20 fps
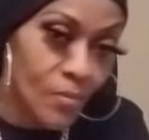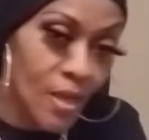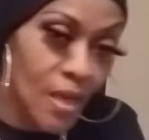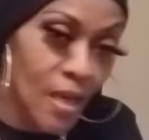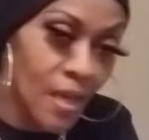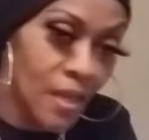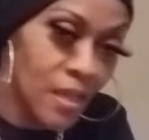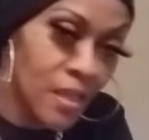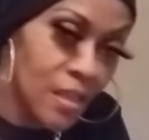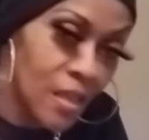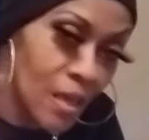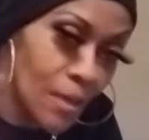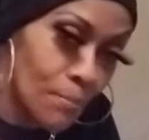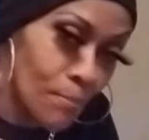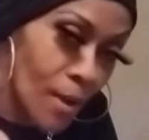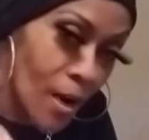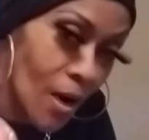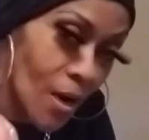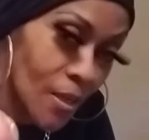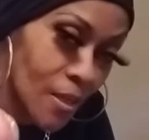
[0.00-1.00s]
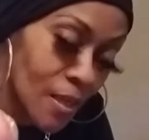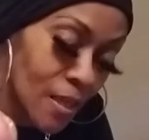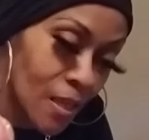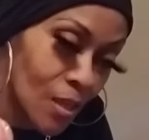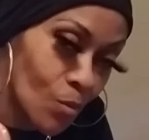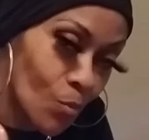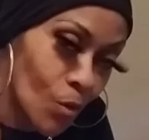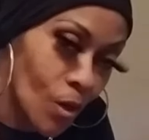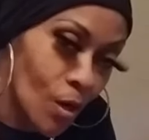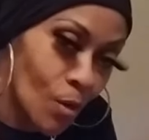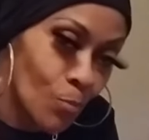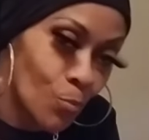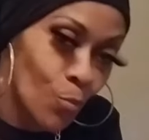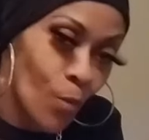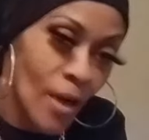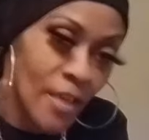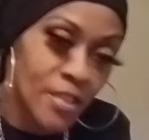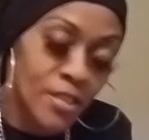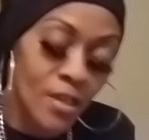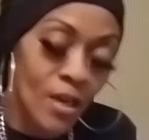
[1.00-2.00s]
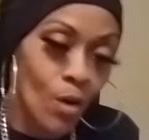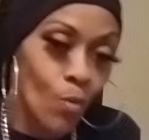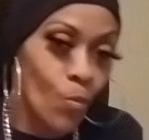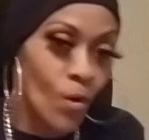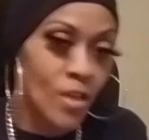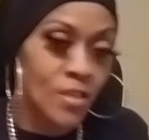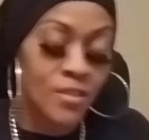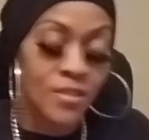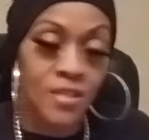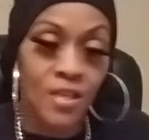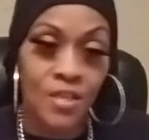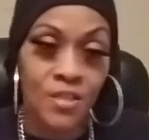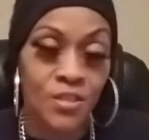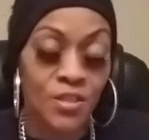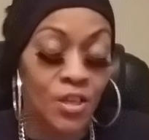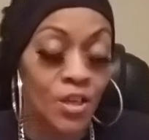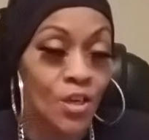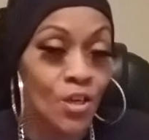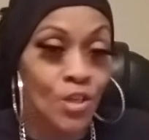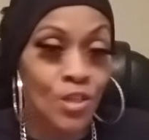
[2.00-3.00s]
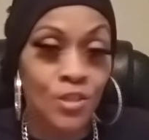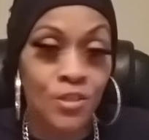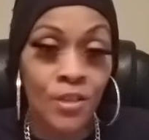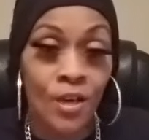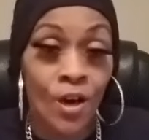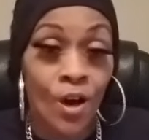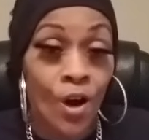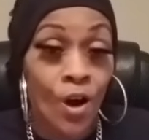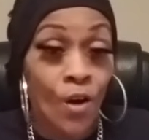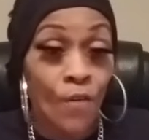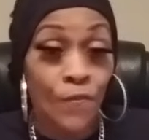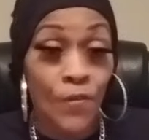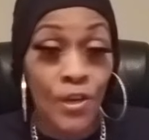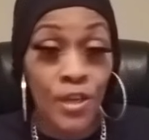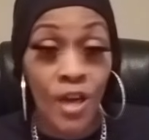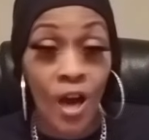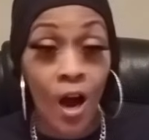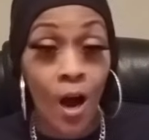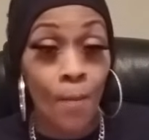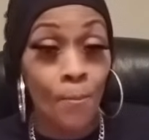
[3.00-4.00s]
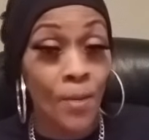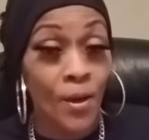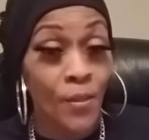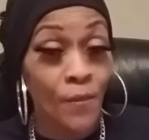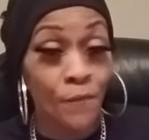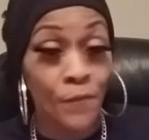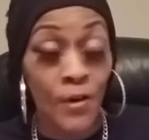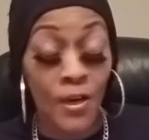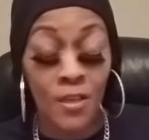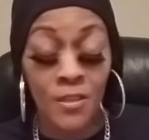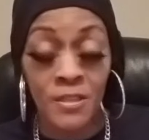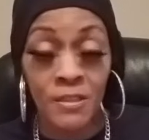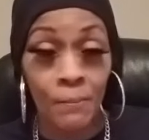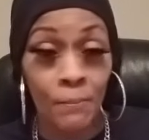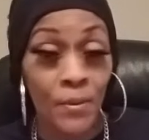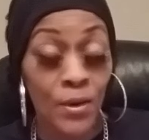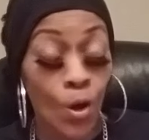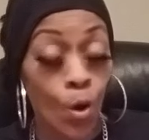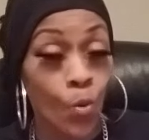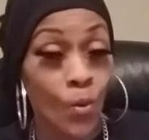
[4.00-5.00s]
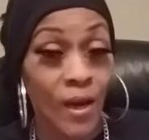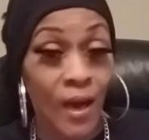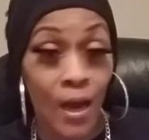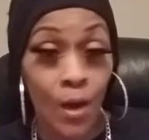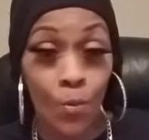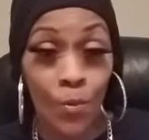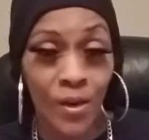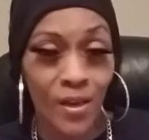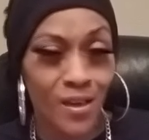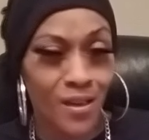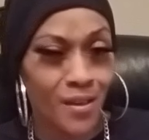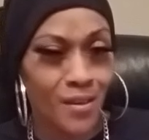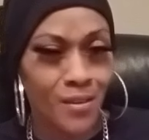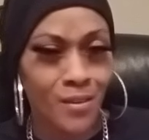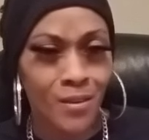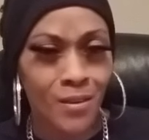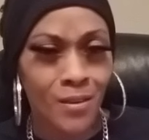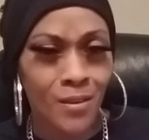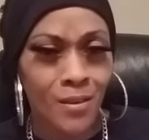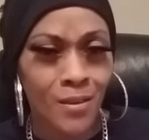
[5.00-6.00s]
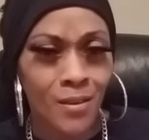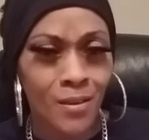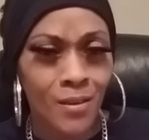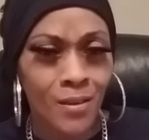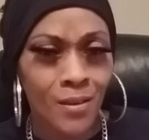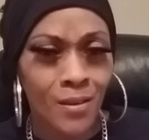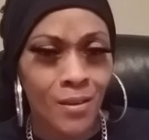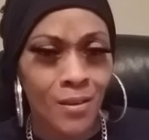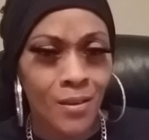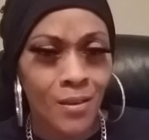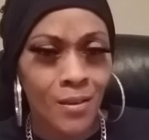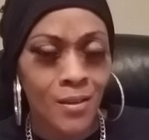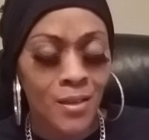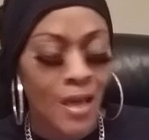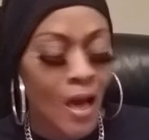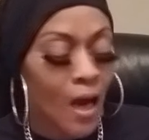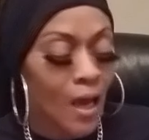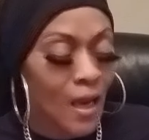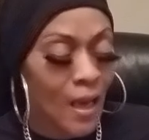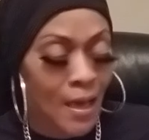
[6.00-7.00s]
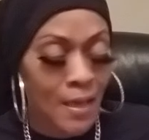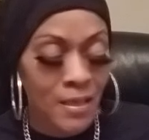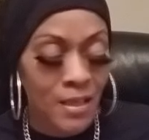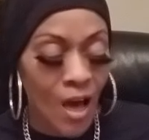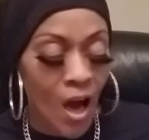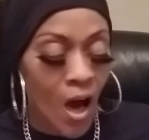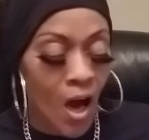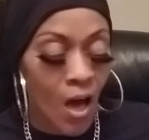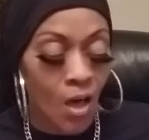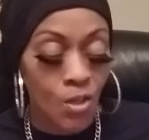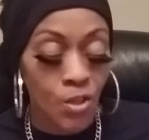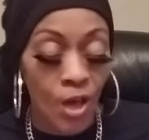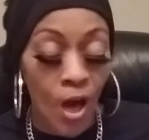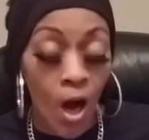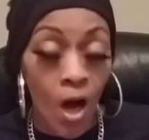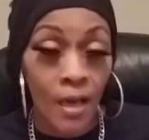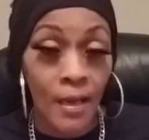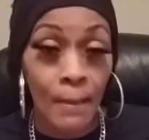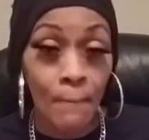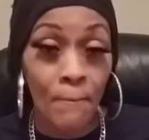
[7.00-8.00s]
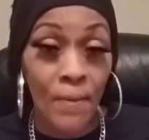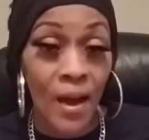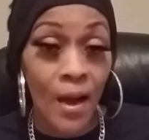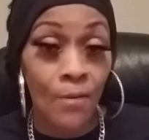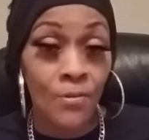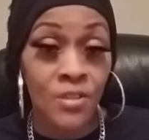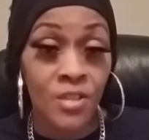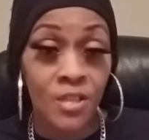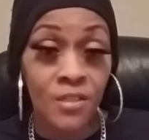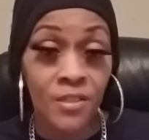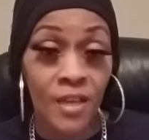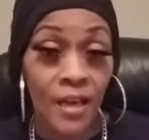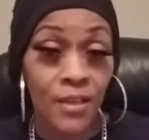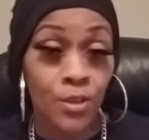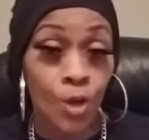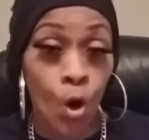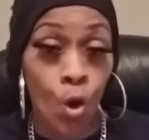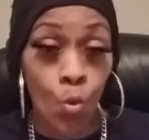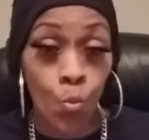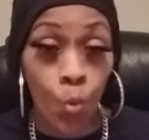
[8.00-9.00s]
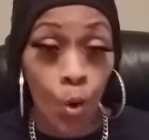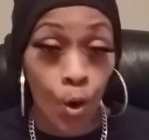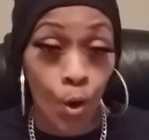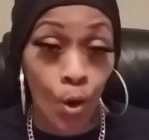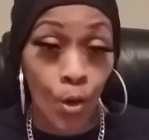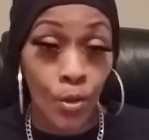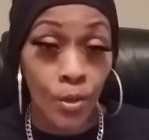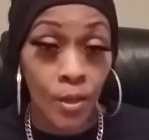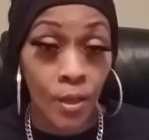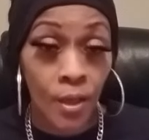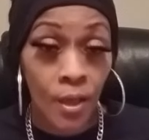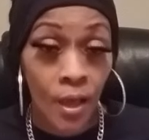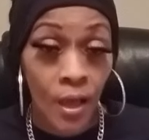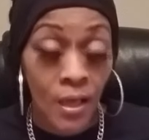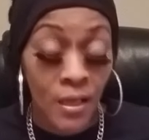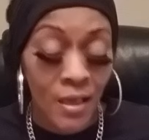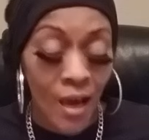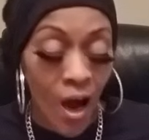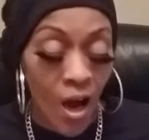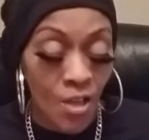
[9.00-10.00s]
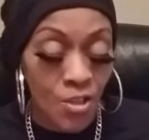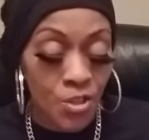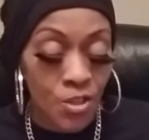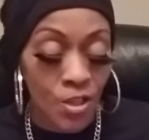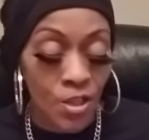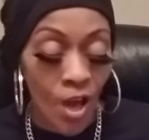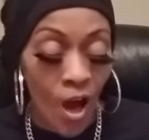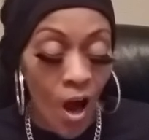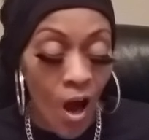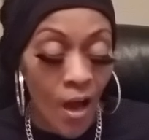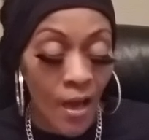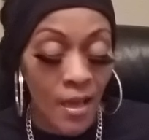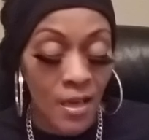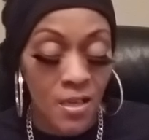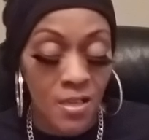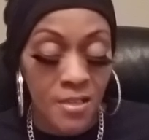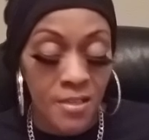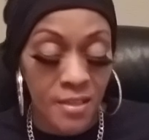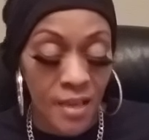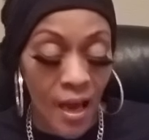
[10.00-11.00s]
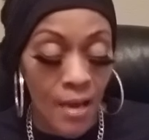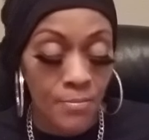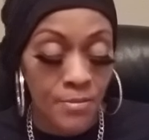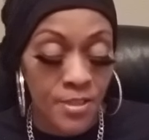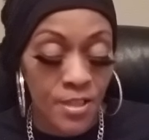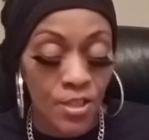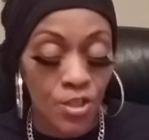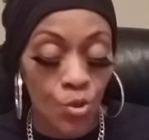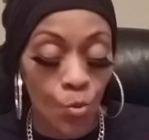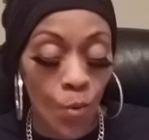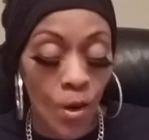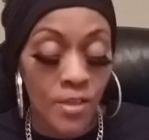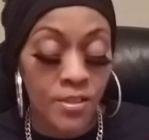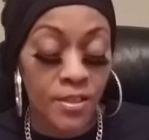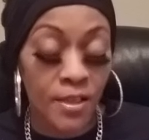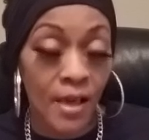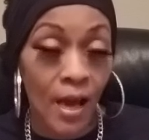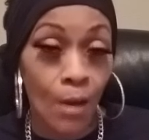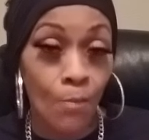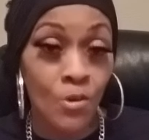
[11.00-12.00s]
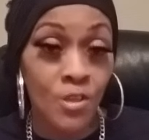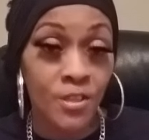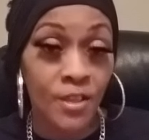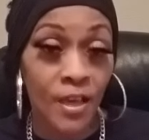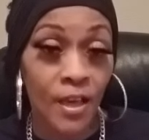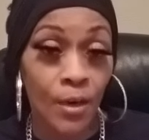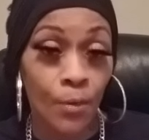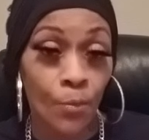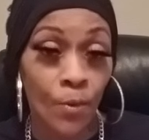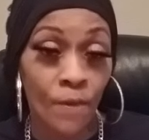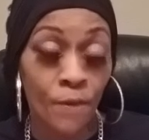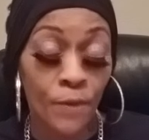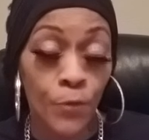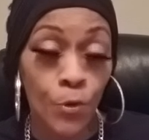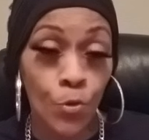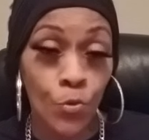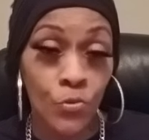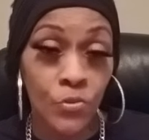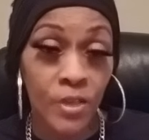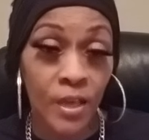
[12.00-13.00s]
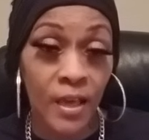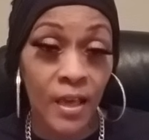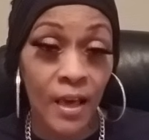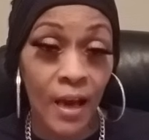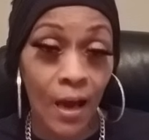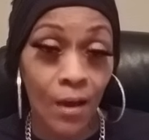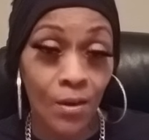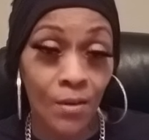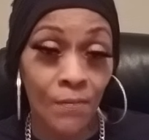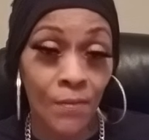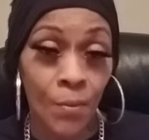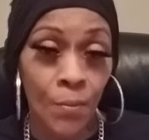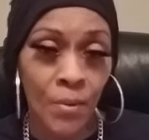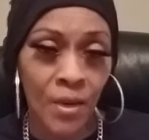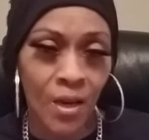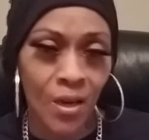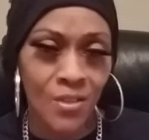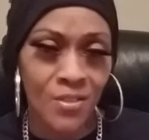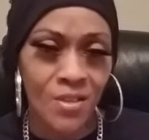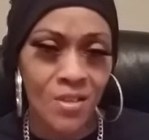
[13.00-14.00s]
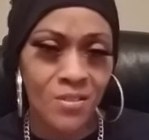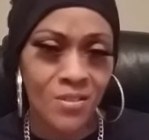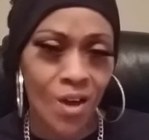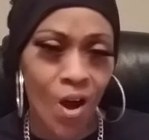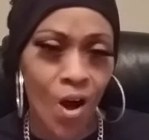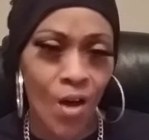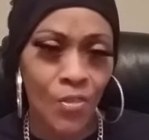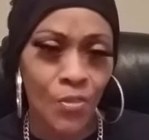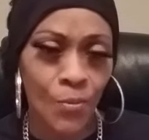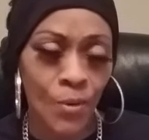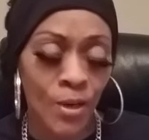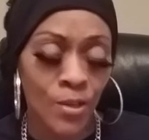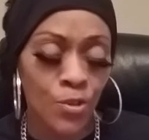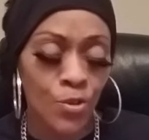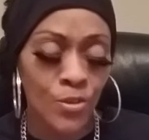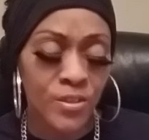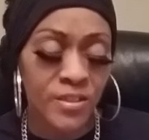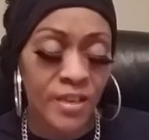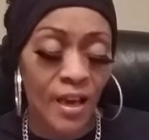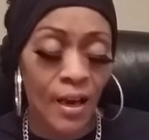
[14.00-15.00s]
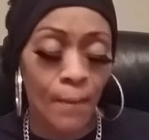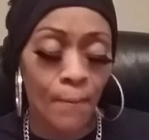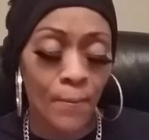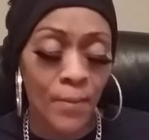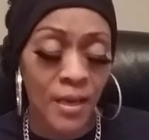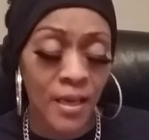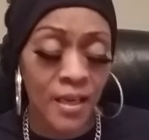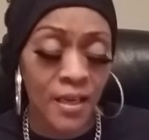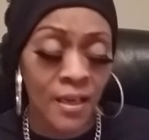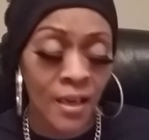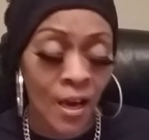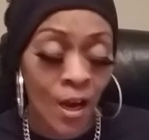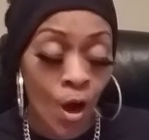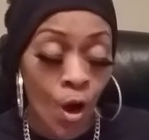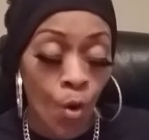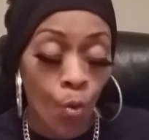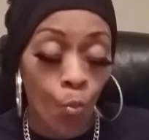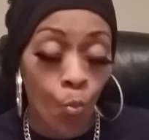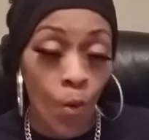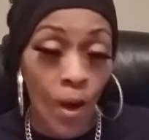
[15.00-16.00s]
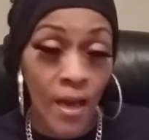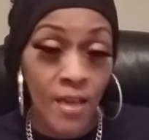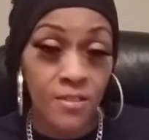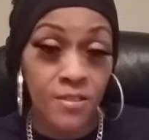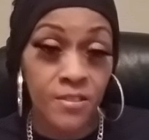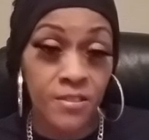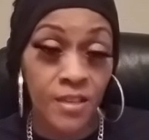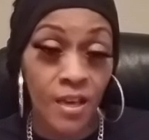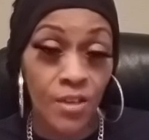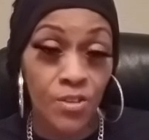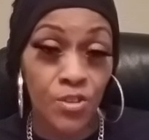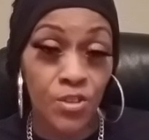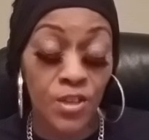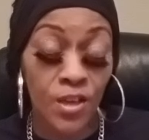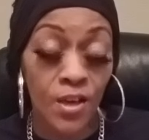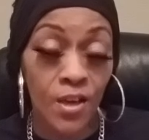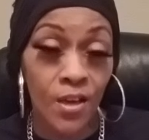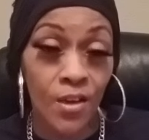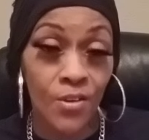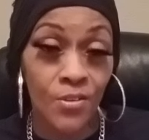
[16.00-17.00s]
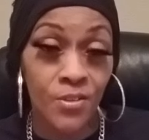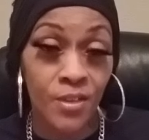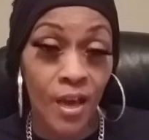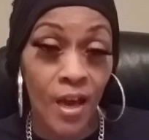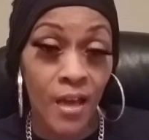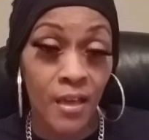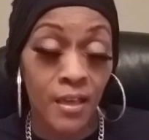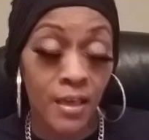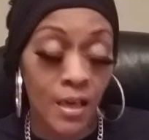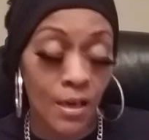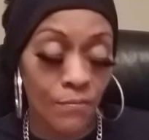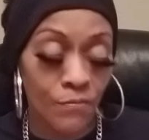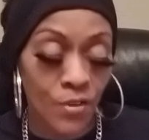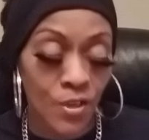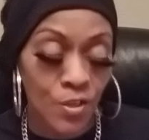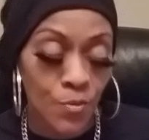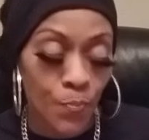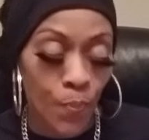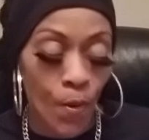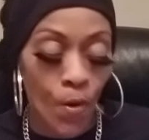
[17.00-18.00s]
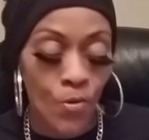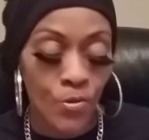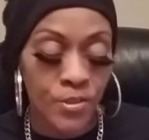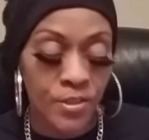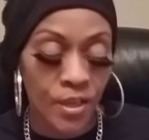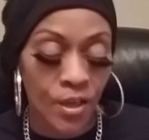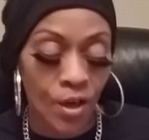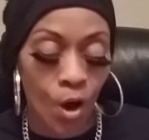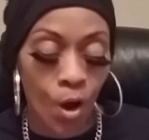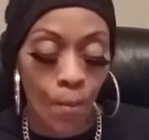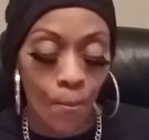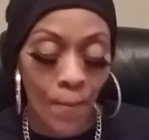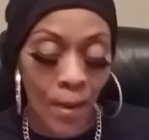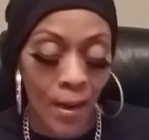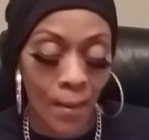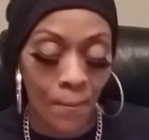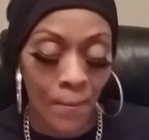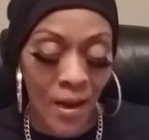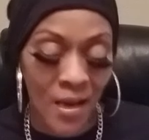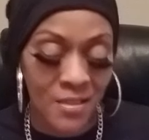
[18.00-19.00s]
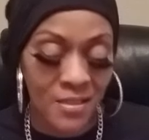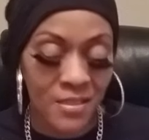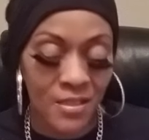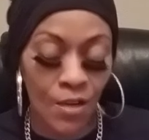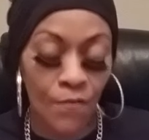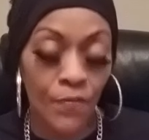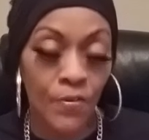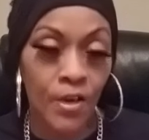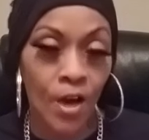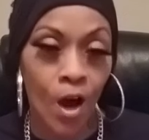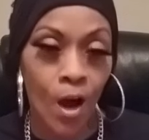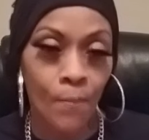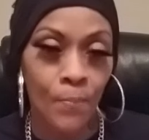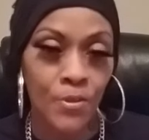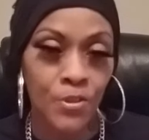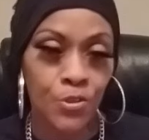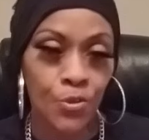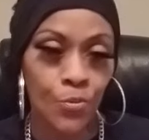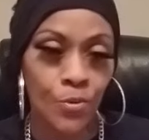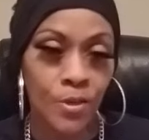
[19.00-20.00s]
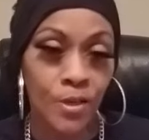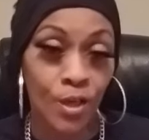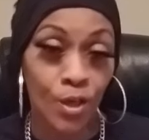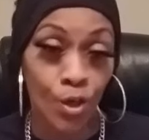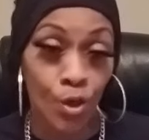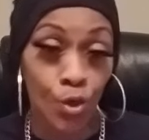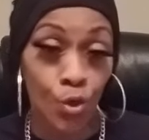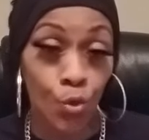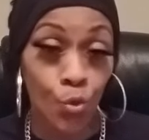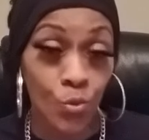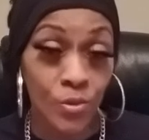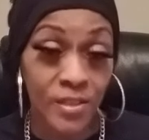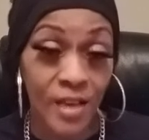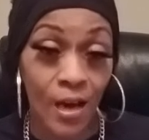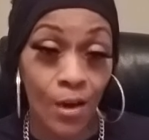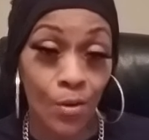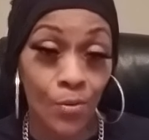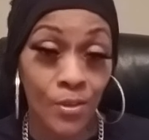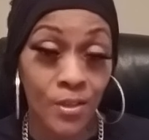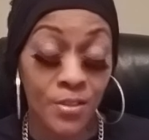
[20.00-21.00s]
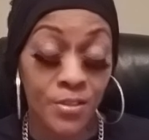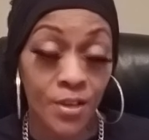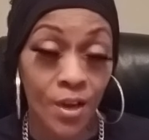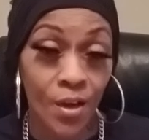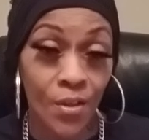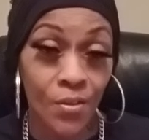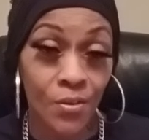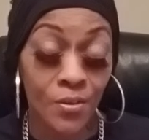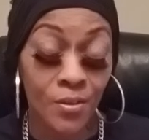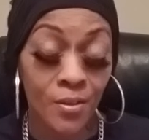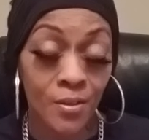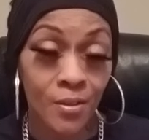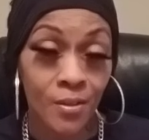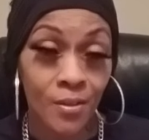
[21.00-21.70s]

And he get married again. Well, why should I wait six years for y'all motherfuckers to be okay with it? Y'all ain't y'all y'all in marriages that don't work. Y'all y'all in the same situation I was in and refuse to get out of it because it's comfortable and you telling me wait six years and give this person or my, myself an opportunity to lose out on each other?